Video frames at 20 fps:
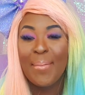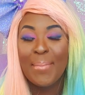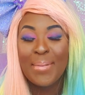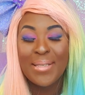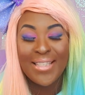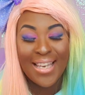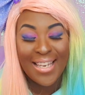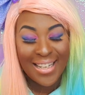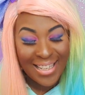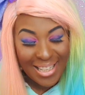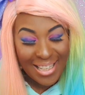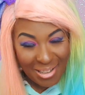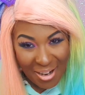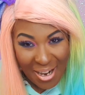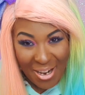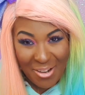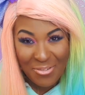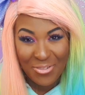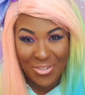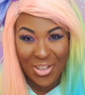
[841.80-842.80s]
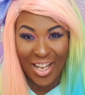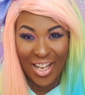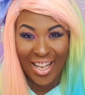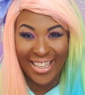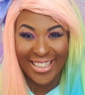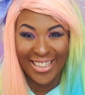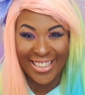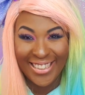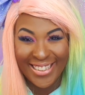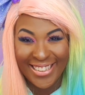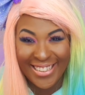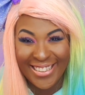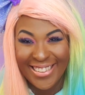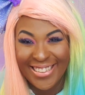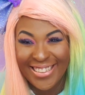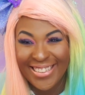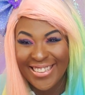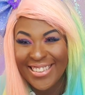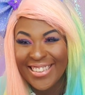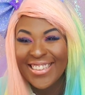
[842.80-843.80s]
eternally grateful.
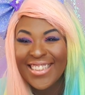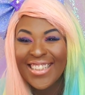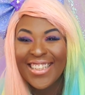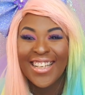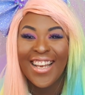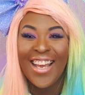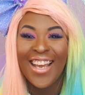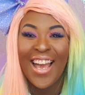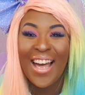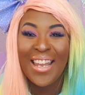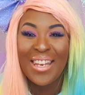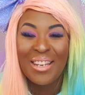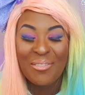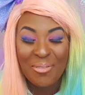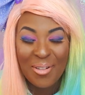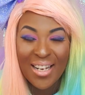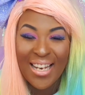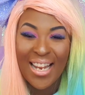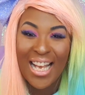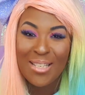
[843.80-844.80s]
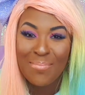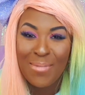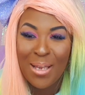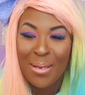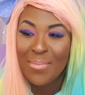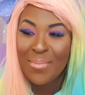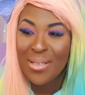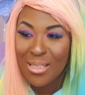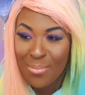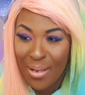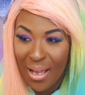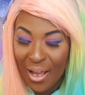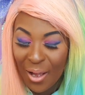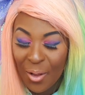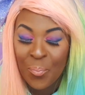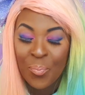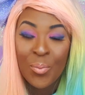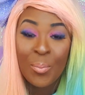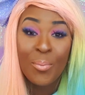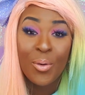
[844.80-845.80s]
And it really has made me
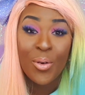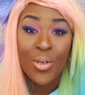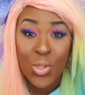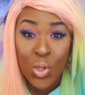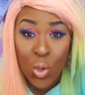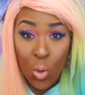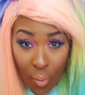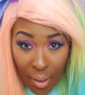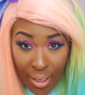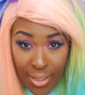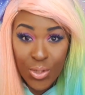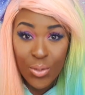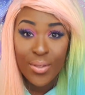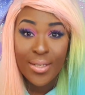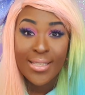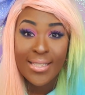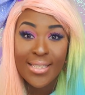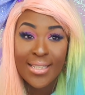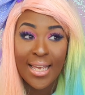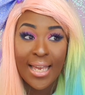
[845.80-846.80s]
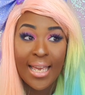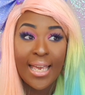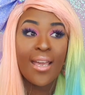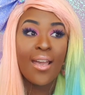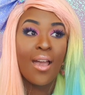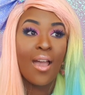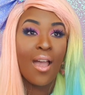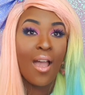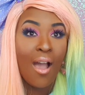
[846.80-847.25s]
smile, because quite honestly,